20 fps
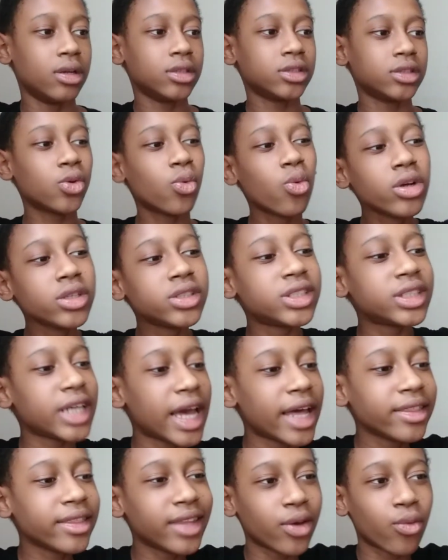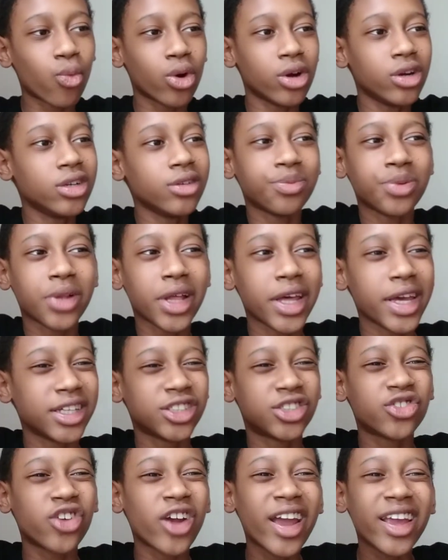Towards the end, they weren't playing
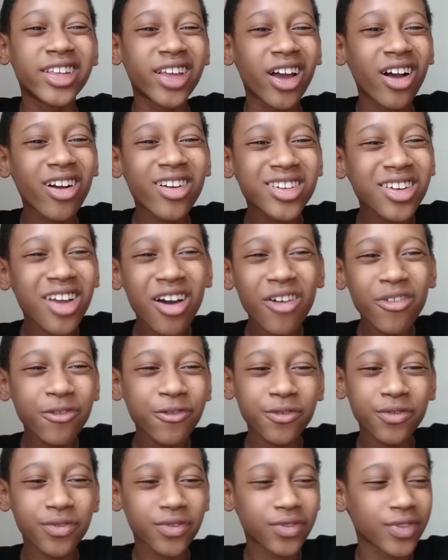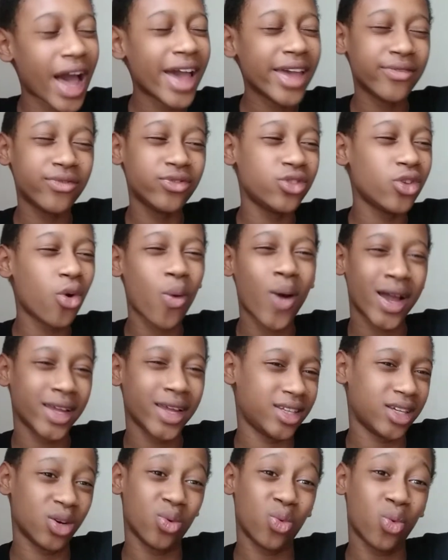Trae Young enough. I have no
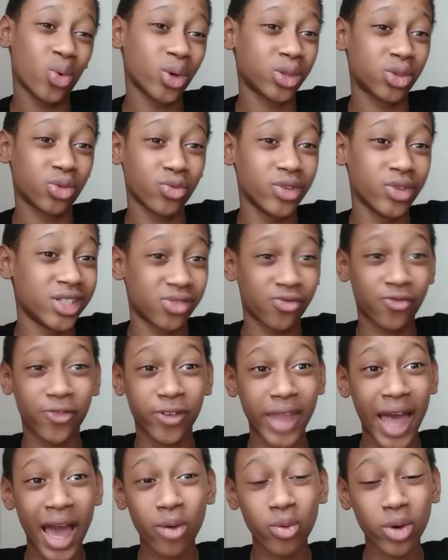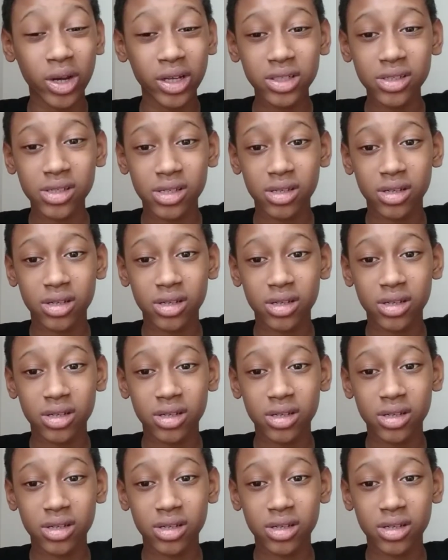idea what the reason for that was.